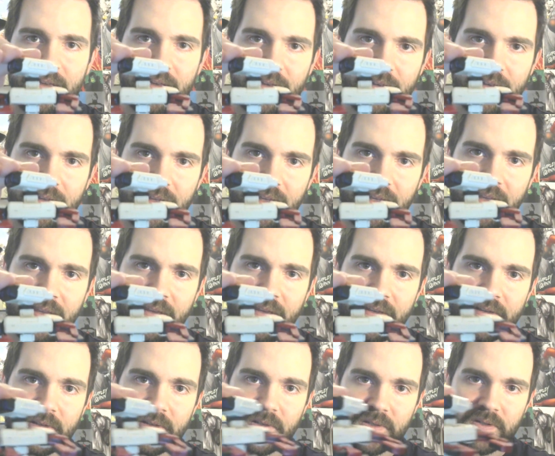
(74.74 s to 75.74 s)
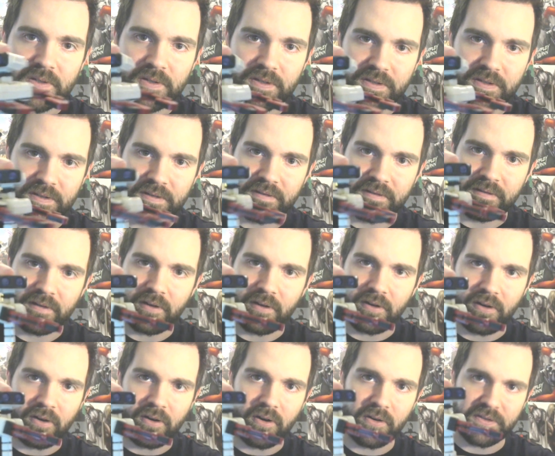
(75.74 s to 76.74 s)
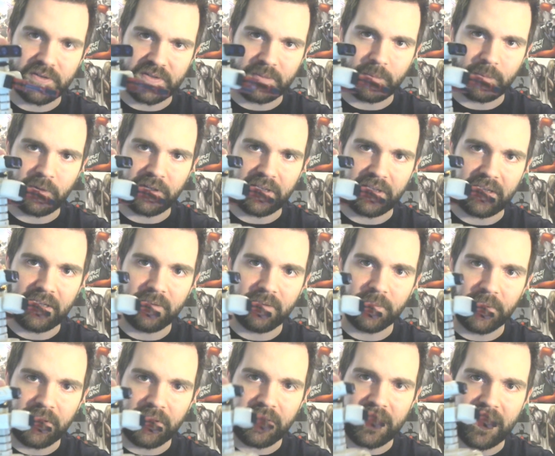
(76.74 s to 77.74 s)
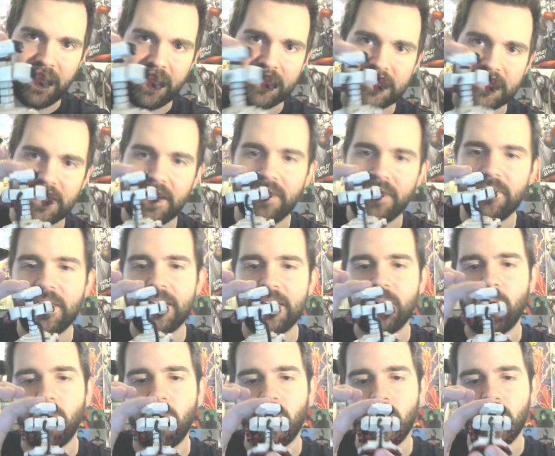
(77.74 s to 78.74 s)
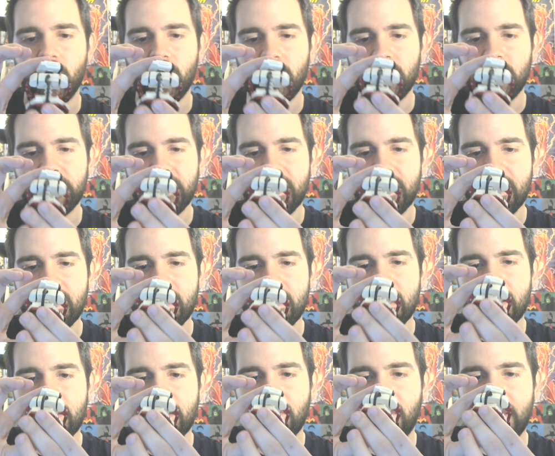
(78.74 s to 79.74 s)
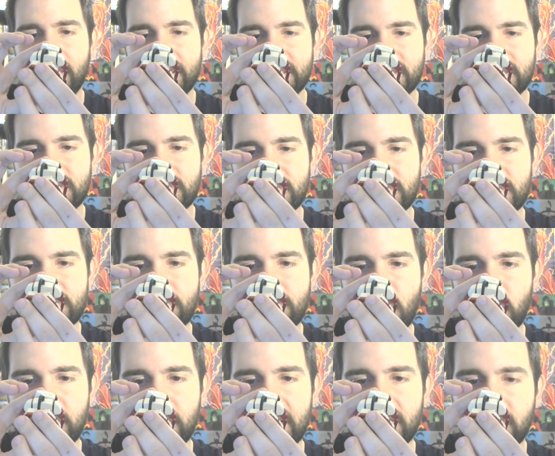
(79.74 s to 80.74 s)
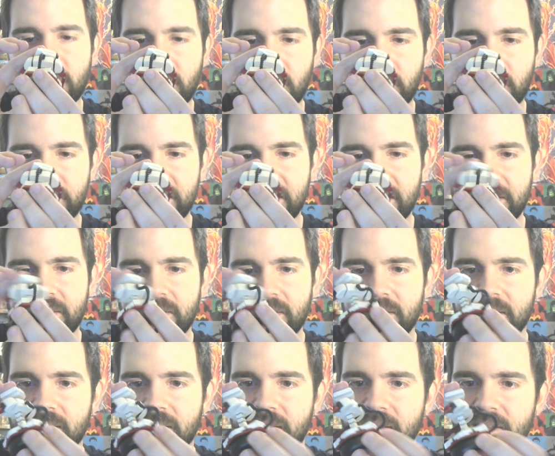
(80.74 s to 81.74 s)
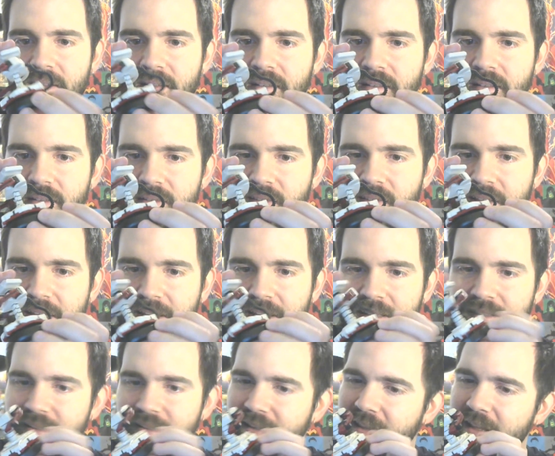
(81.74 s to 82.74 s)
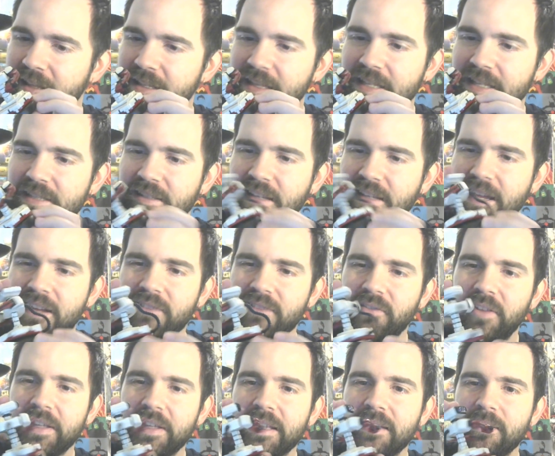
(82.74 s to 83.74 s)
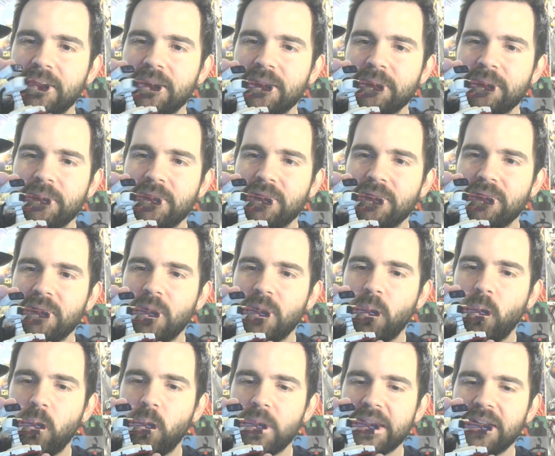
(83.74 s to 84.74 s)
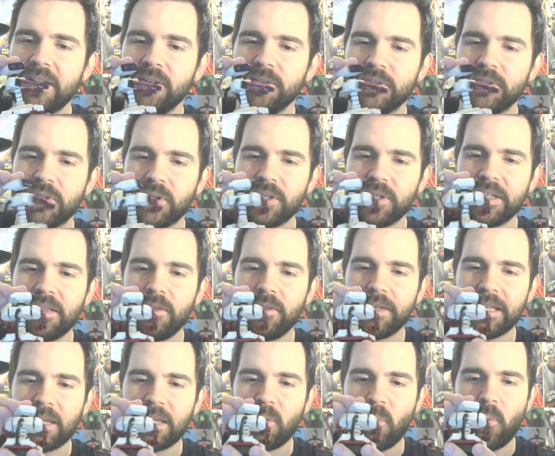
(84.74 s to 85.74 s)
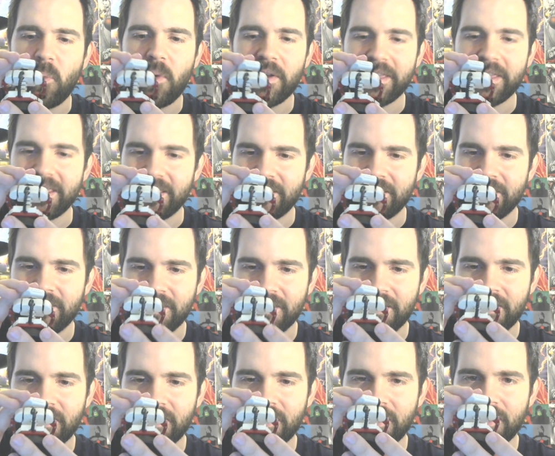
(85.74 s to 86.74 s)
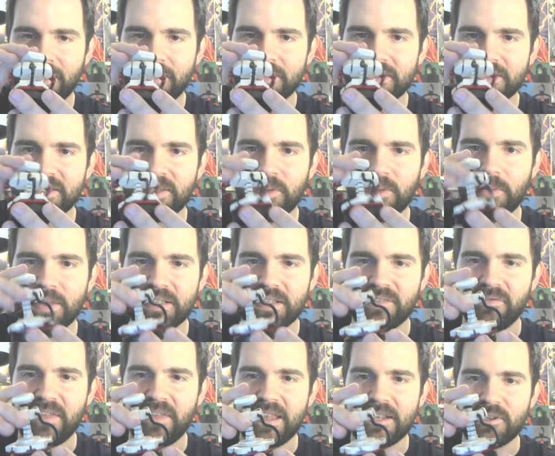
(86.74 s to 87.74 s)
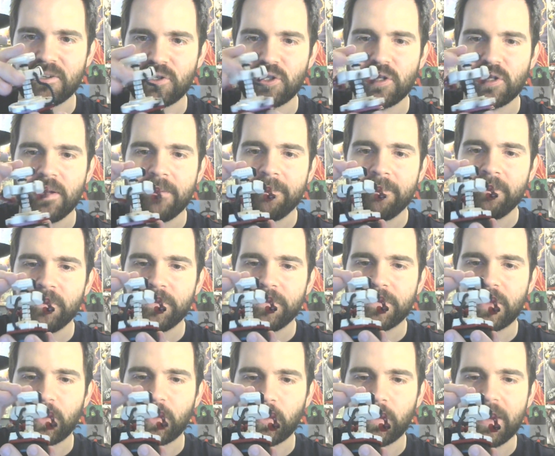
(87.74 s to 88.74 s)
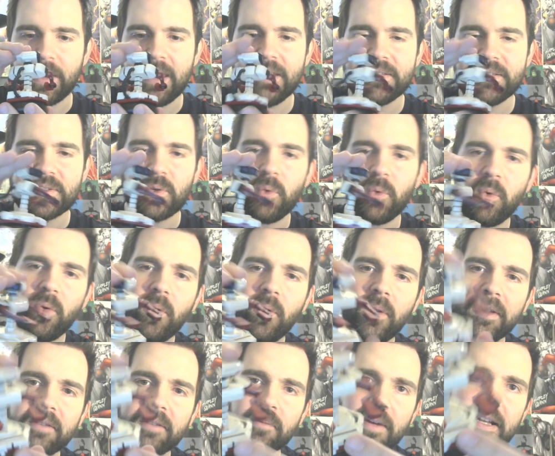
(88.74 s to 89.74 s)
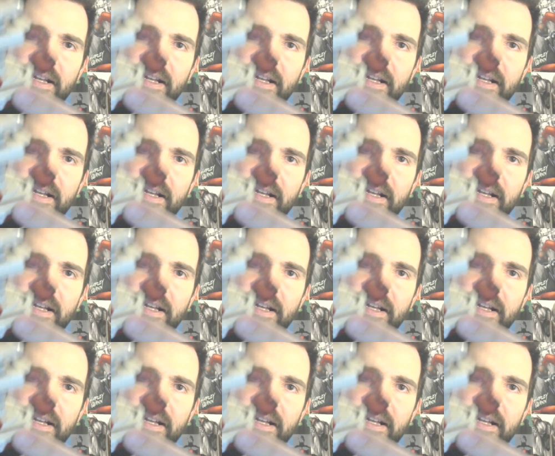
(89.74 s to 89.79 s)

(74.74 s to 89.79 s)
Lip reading: he is just awesome looking. He really has kind of that old, like, smoky looking, like that kind of like weird, dirty looking white to his finish. The red is cool, and right